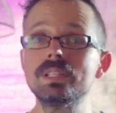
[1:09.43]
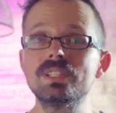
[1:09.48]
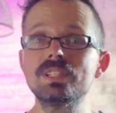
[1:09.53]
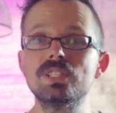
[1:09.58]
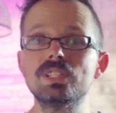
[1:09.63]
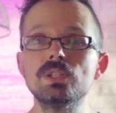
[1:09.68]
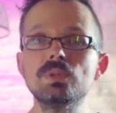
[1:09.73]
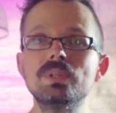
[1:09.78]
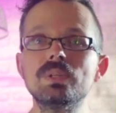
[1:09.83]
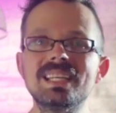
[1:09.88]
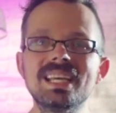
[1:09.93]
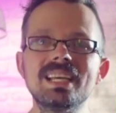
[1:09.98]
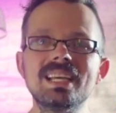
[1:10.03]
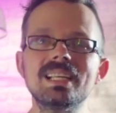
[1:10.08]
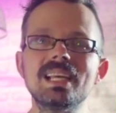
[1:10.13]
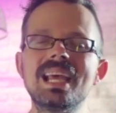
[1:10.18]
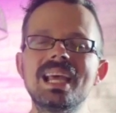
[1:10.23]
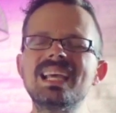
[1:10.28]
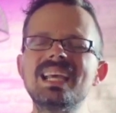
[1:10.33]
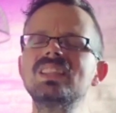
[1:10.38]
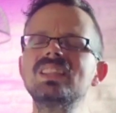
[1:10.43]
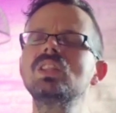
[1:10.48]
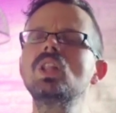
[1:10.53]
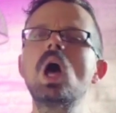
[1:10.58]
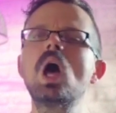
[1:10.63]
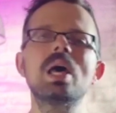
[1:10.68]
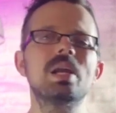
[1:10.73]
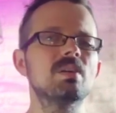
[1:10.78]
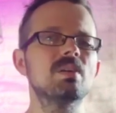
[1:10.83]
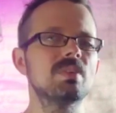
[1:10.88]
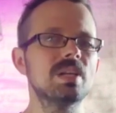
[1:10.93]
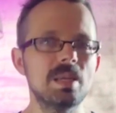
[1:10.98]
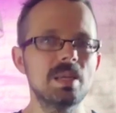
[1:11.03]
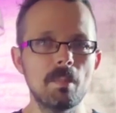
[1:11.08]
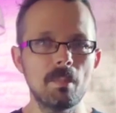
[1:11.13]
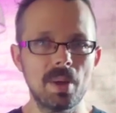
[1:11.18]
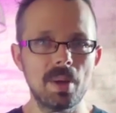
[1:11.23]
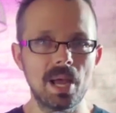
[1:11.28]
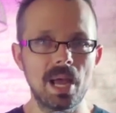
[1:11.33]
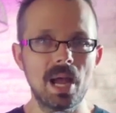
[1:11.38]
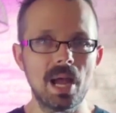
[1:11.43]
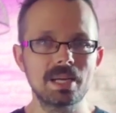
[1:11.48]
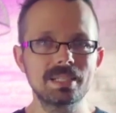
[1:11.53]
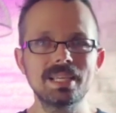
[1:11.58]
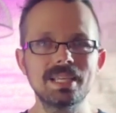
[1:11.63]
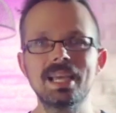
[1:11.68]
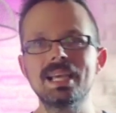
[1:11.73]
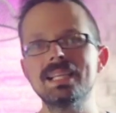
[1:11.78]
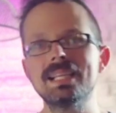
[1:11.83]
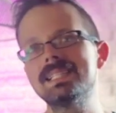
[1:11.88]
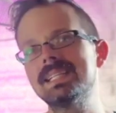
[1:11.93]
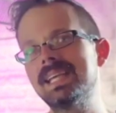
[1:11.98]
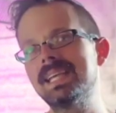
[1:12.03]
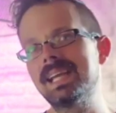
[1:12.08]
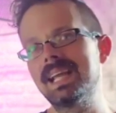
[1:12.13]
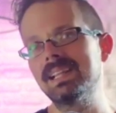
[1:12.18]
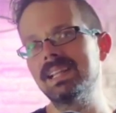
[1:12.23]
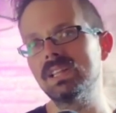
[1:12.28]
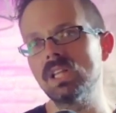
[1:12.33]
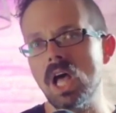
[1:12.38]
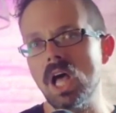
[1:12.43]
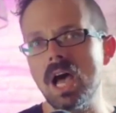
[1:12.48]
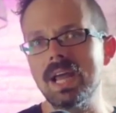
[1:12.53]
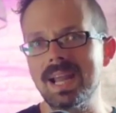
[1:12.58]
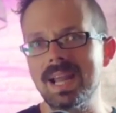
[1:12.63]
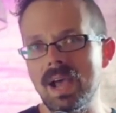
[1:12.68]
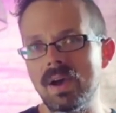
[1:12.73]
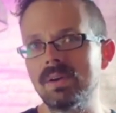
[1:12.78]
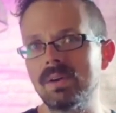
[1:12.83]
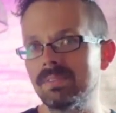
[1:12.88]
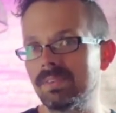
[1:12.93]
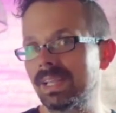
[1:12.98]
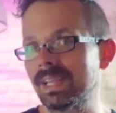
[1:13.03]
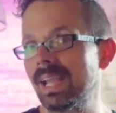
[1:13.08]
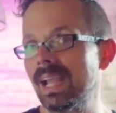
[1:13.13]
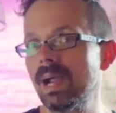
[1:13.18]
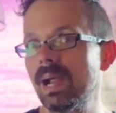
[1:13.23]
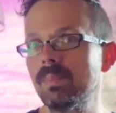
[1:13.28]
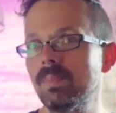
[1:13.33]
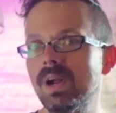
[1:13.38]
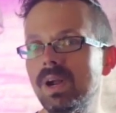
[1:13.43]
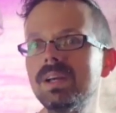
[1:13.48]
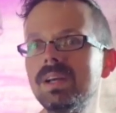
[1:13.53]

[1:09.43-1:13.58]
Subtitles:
to get a lot of impact and to get a lot out of a camera.